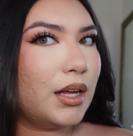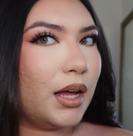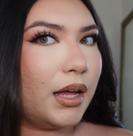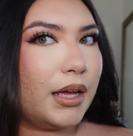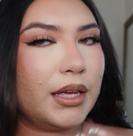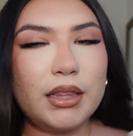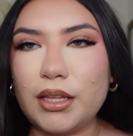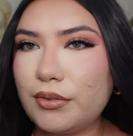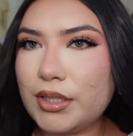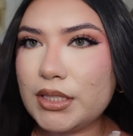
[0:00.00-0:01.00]
I
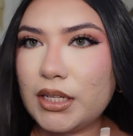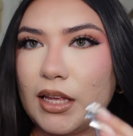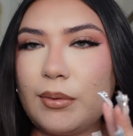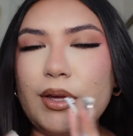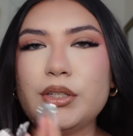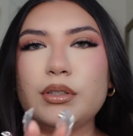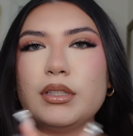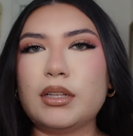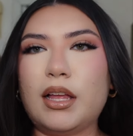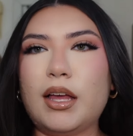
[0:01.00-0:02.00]
love this glam. I do
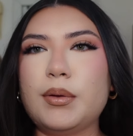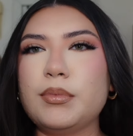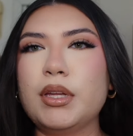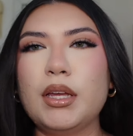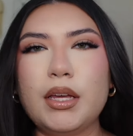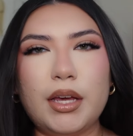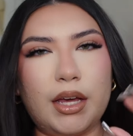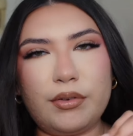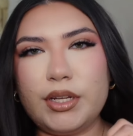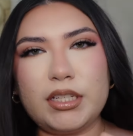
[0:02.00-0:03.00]
this glam
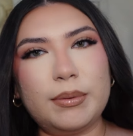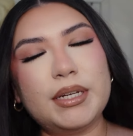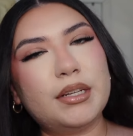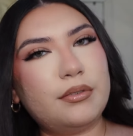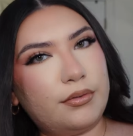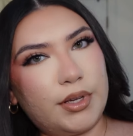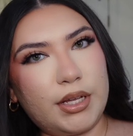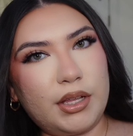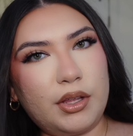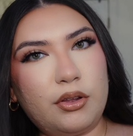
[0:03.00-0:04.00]
every time I do a
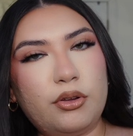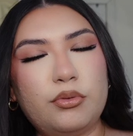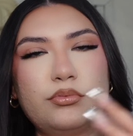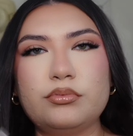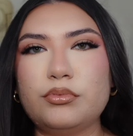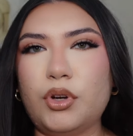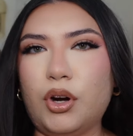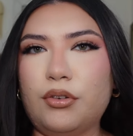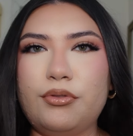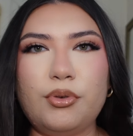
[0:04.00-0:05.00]
film,
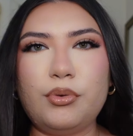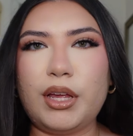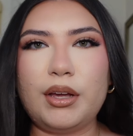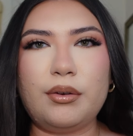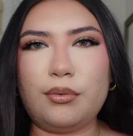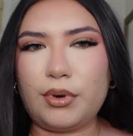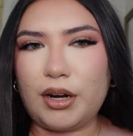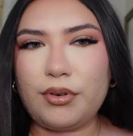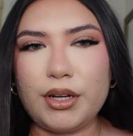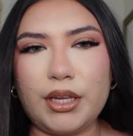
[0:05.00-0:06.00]
or for like
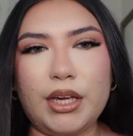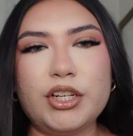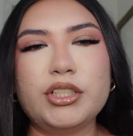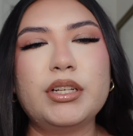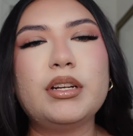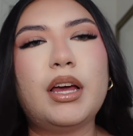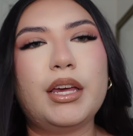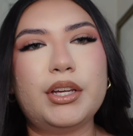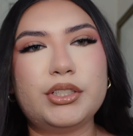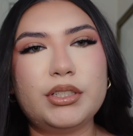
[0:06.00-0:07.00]
whatever occasion. I
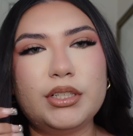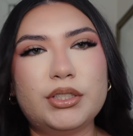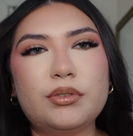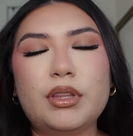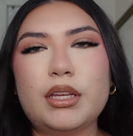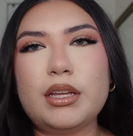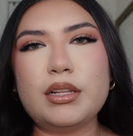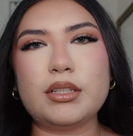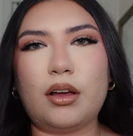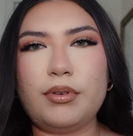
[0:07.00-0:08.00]
usually do
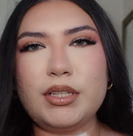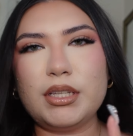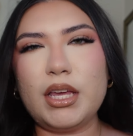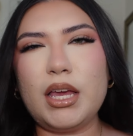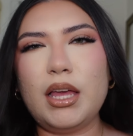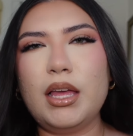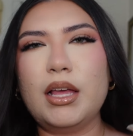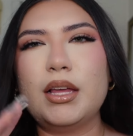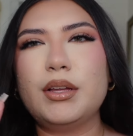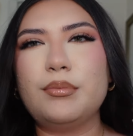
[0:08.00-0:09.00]
this. Obviously,
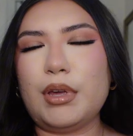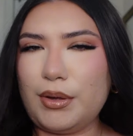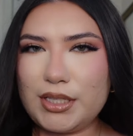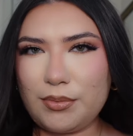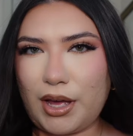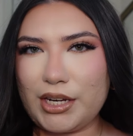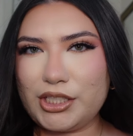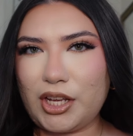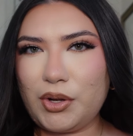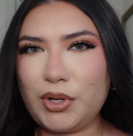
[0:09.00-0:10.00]
maybe some
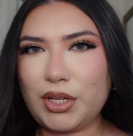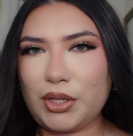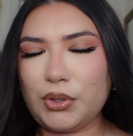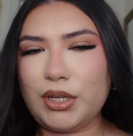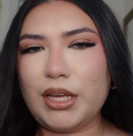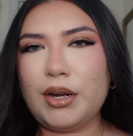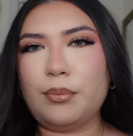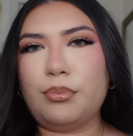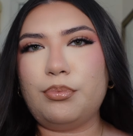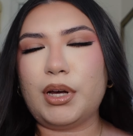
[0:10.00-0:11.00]
eyeshadow included,
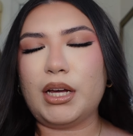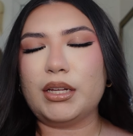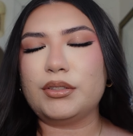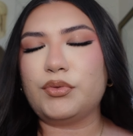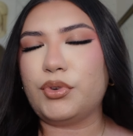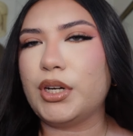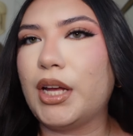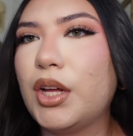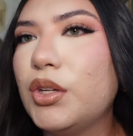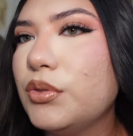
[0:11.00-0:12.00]
but for
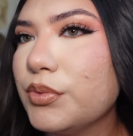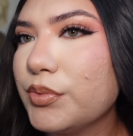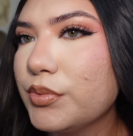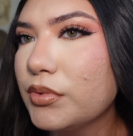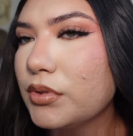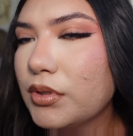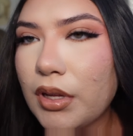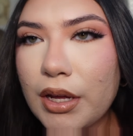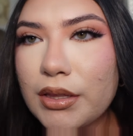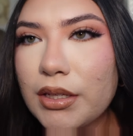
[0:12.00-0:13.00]
now,
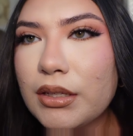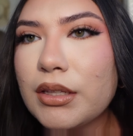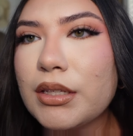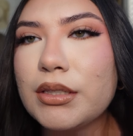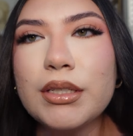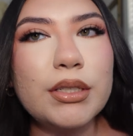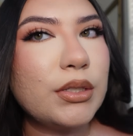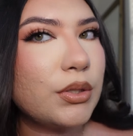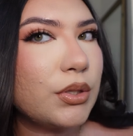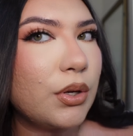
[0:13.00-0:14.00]
I think this
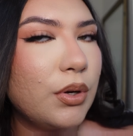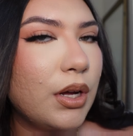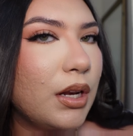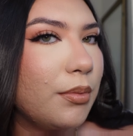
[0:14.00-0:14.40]
is so good.